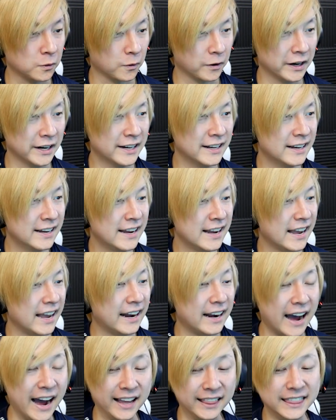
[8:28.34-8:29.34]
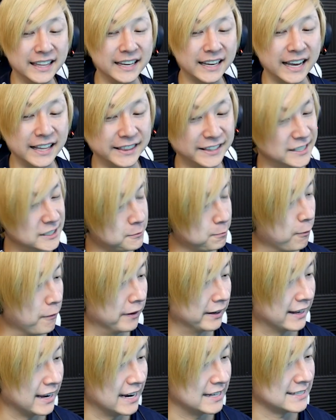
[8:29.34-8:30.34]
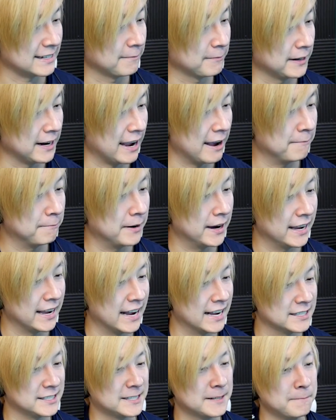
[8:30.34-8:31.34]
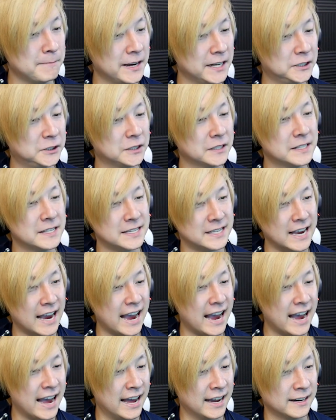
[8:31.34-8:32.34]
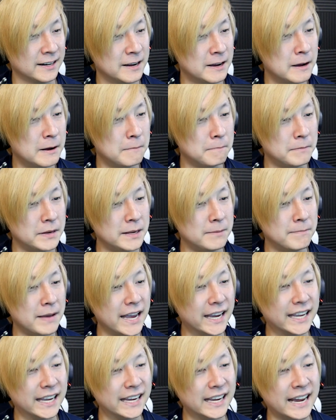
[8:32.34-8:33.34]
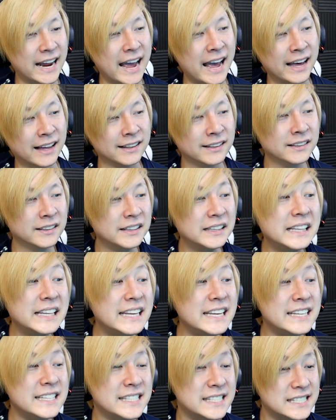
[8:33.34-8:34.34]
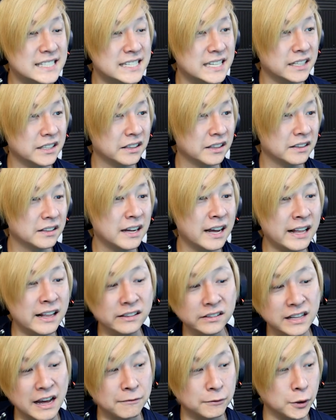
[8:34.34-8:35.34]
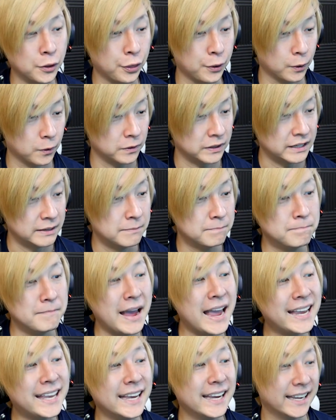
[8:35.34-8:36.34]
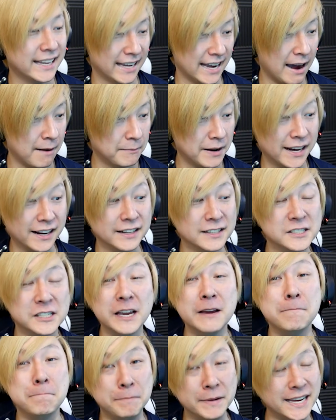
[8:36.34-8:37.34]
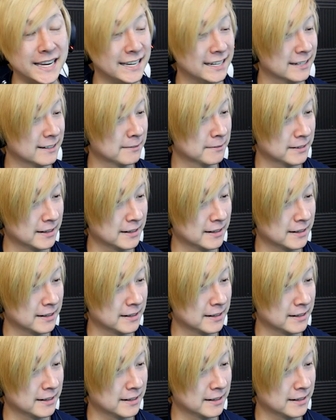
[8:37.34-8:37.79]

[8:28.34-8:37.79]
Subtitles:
grid, and I think at this point, guys, I'm gonna have my estimations at me making it at least to level 30. Making it, I'm not gonna say beat,